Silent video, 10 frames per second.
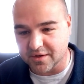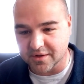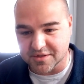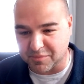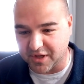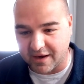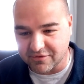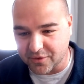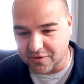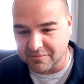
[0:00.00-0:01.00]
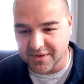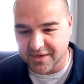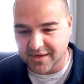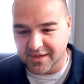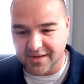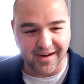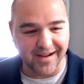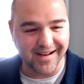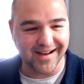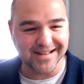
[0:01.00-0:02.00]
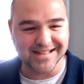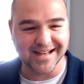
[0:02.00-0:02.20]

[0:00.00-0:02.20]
this platform?" And I